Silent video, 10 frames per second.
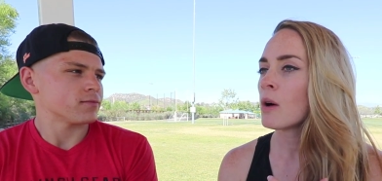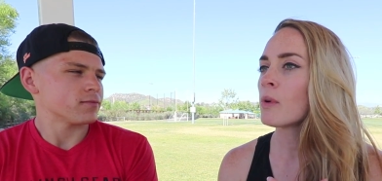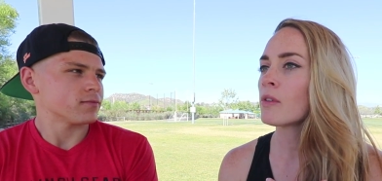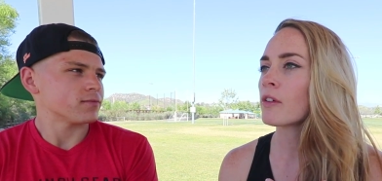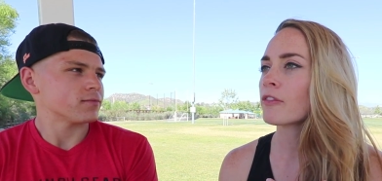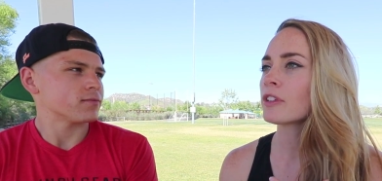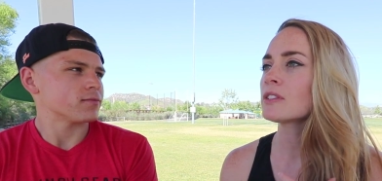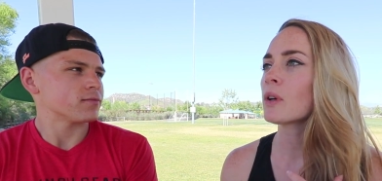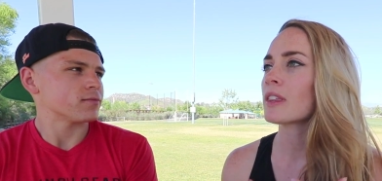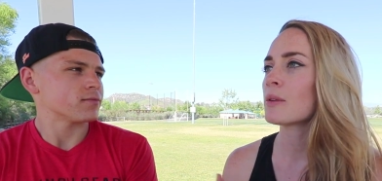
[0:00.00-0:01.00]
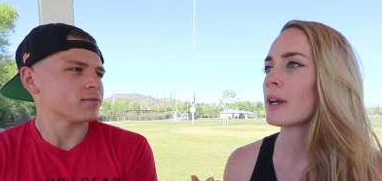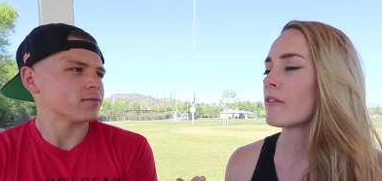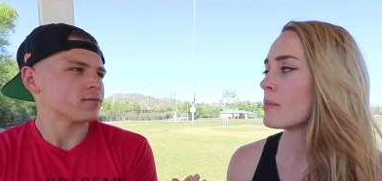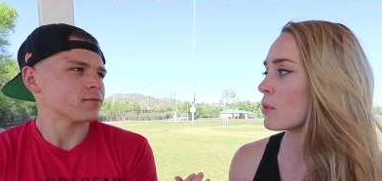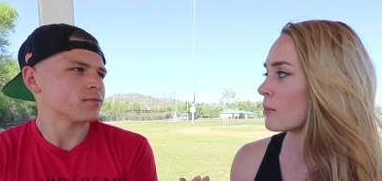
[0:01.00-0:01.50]
Speaker 1: Well, first of all, I think we have
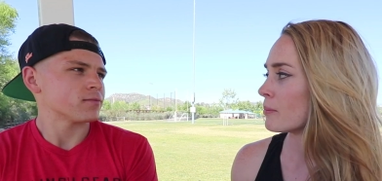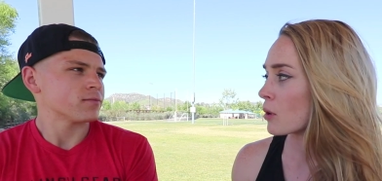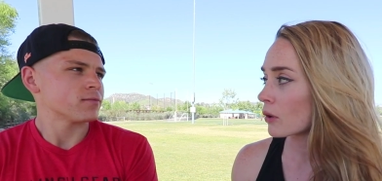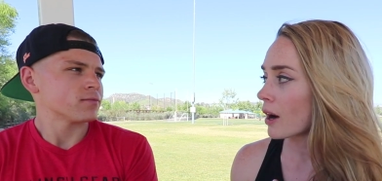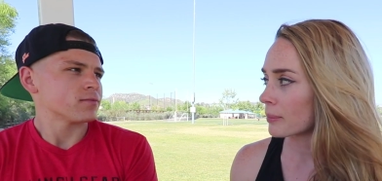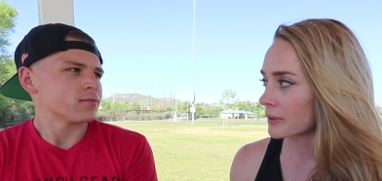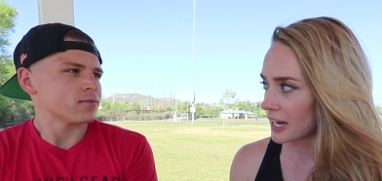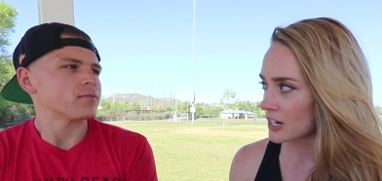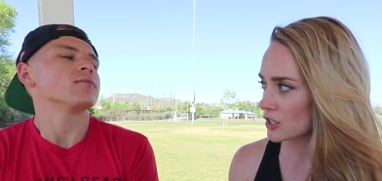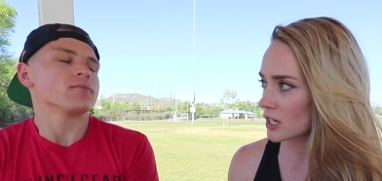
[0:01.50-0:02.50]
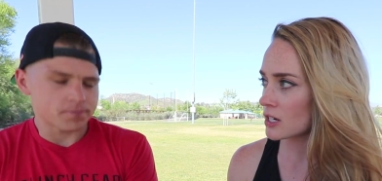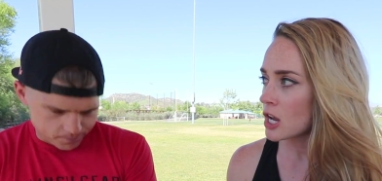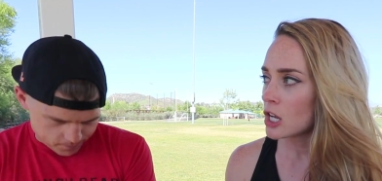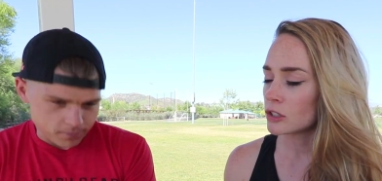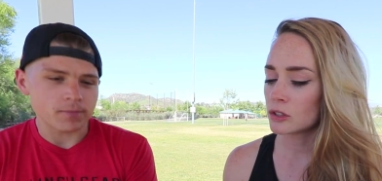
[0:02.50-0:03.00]
a moral obligation mm
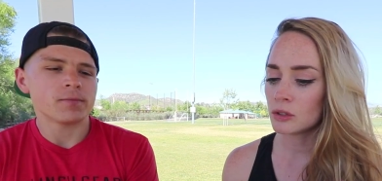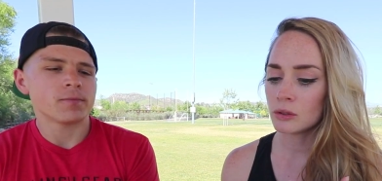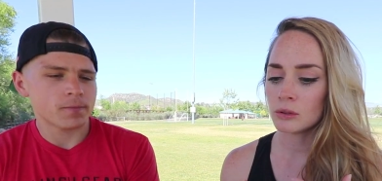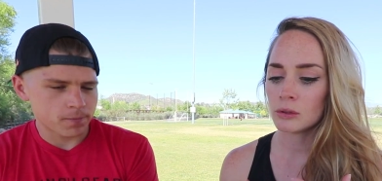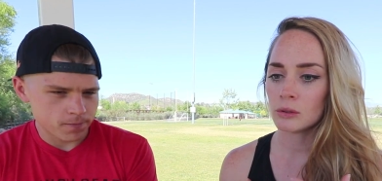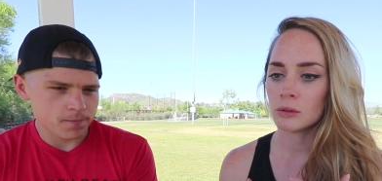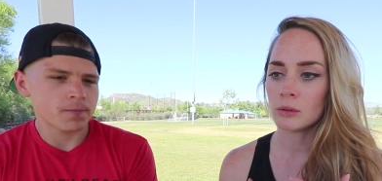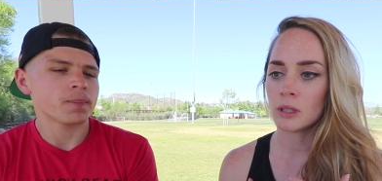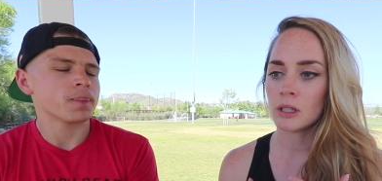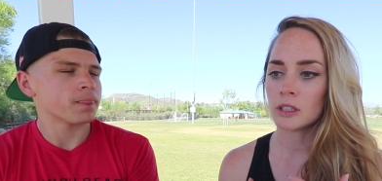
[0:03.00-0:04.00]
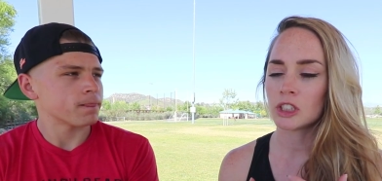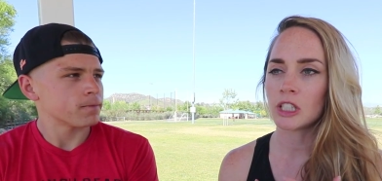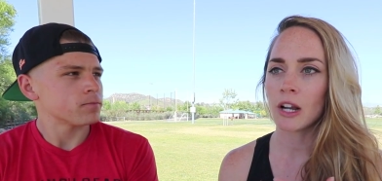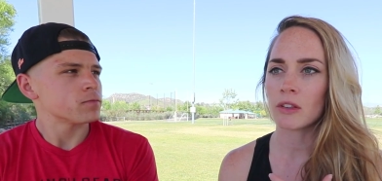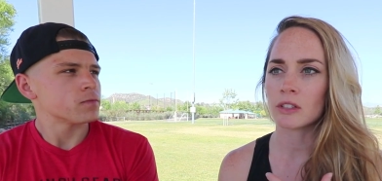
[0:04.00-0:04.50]
-hmm. to
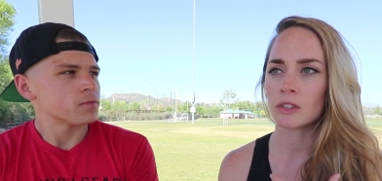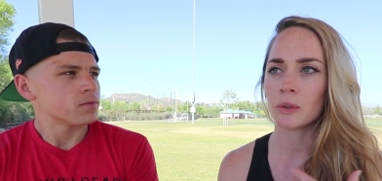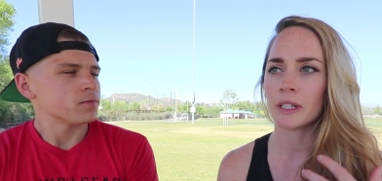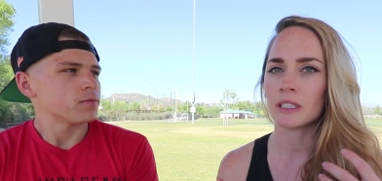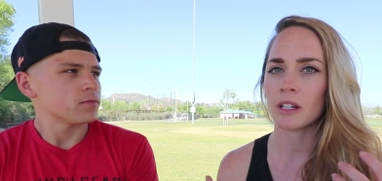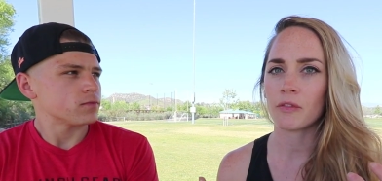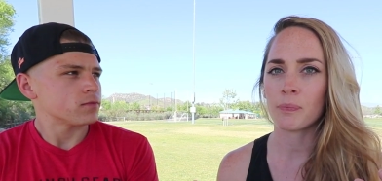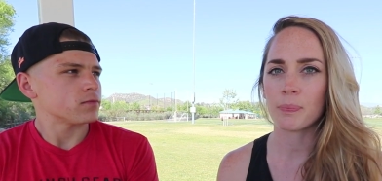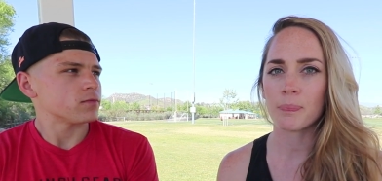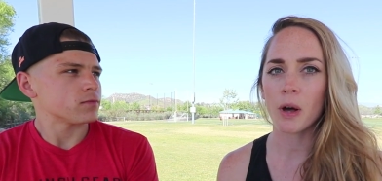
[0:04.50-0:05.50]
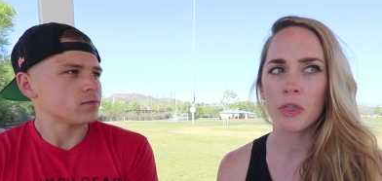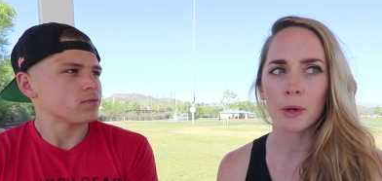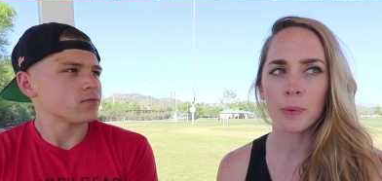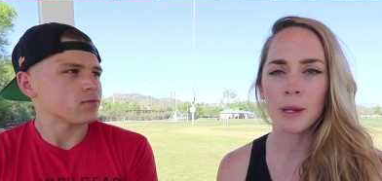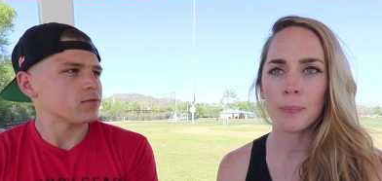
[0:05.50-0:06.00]
share the stories of
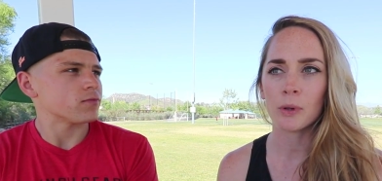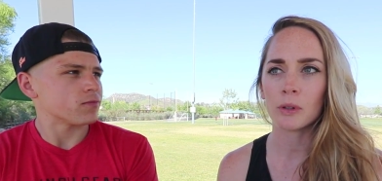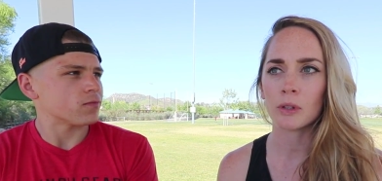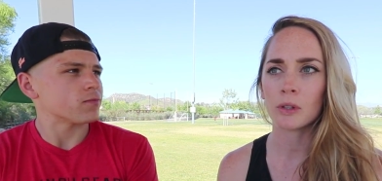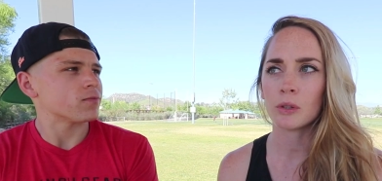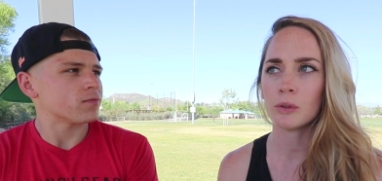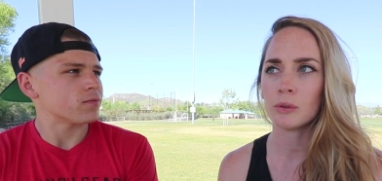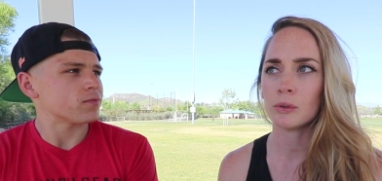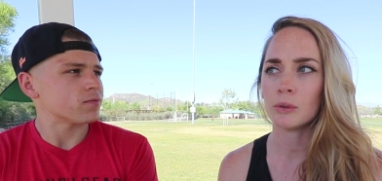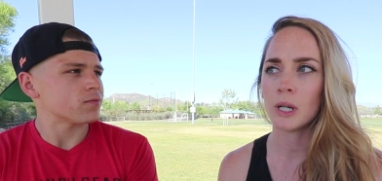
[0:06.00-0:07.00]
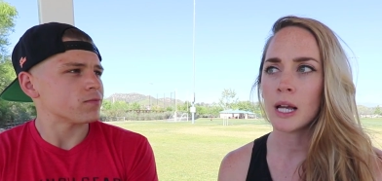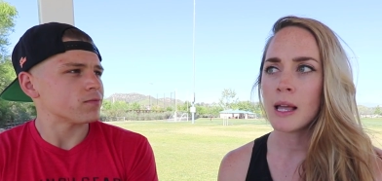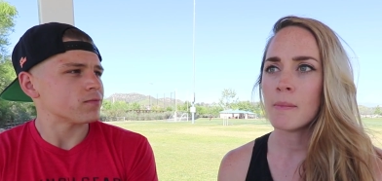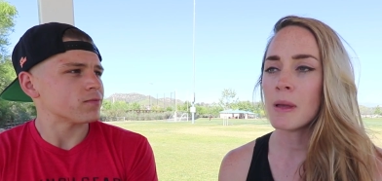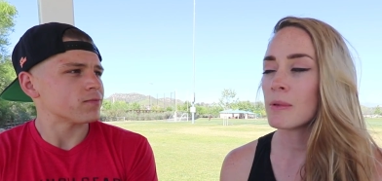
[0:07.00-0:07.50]
other people who
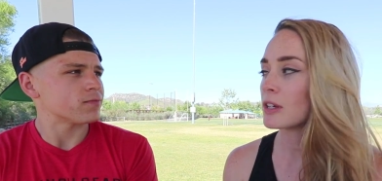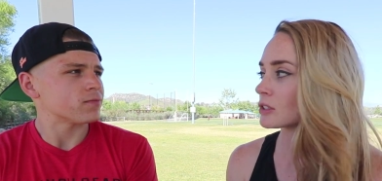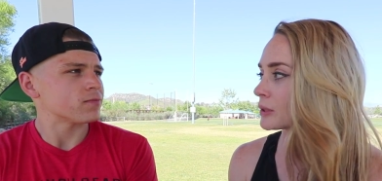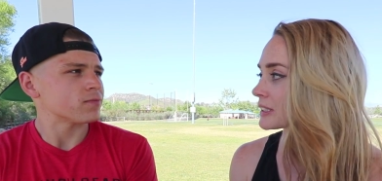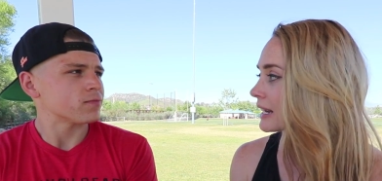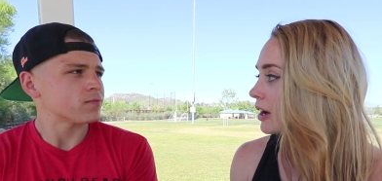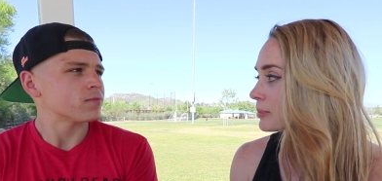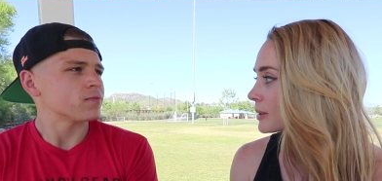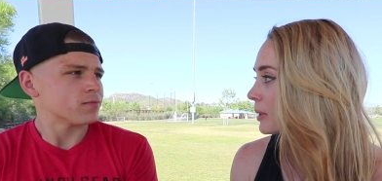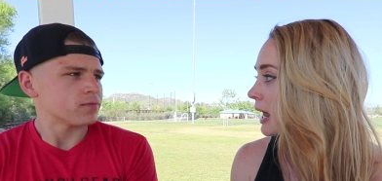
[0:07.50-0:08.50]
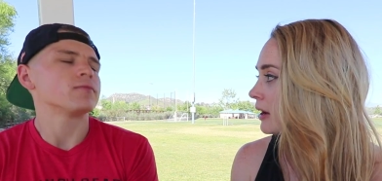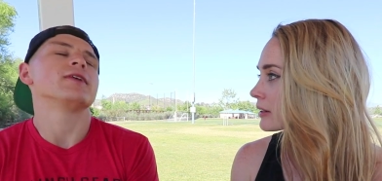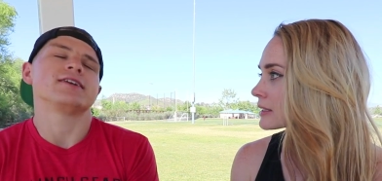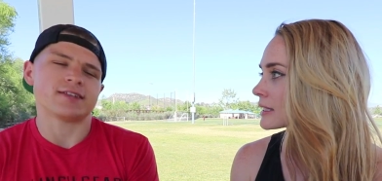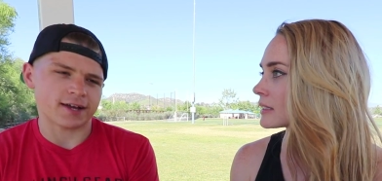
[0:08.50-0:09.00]
maybe their stories can help someone else.
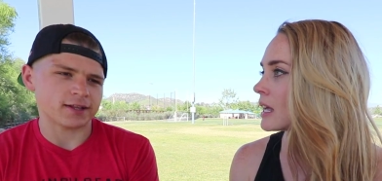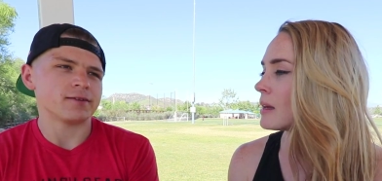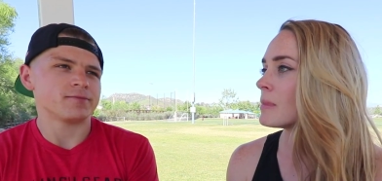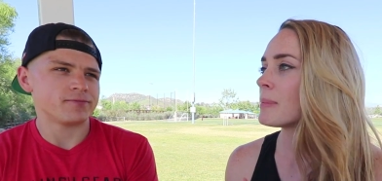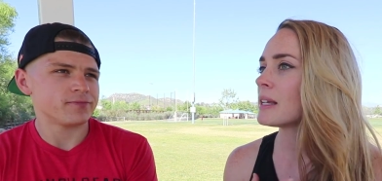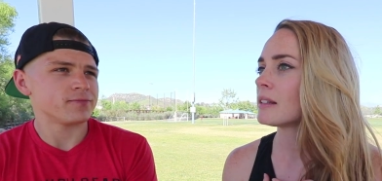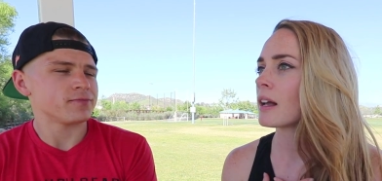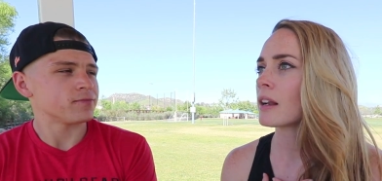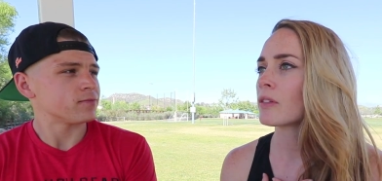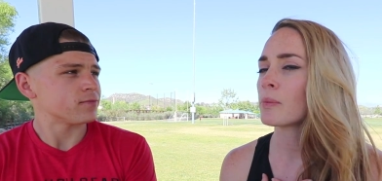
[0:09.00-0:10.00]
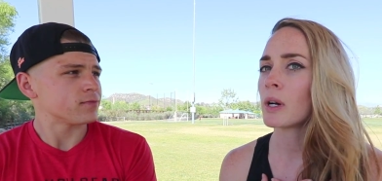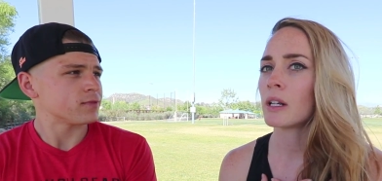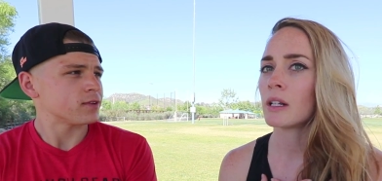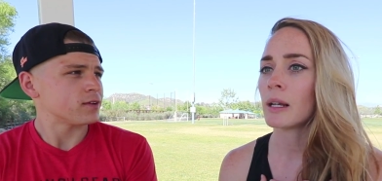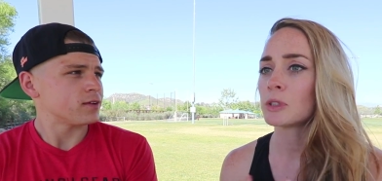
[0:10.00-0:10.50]
Exactly. Maybe not
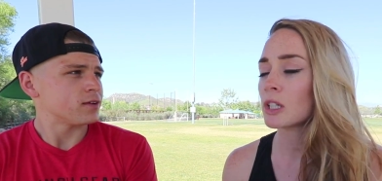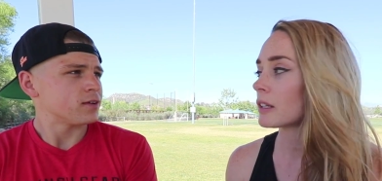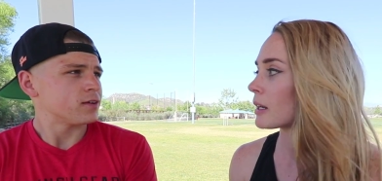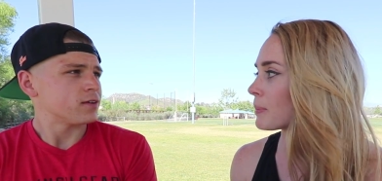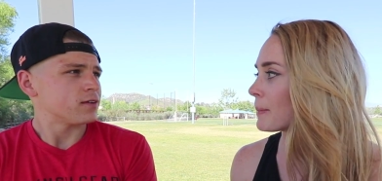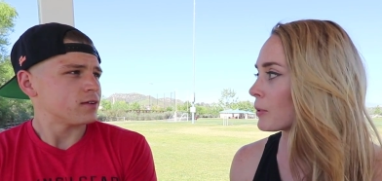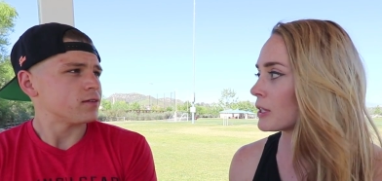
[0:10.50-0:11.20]
everyone, I'm sure a lot of people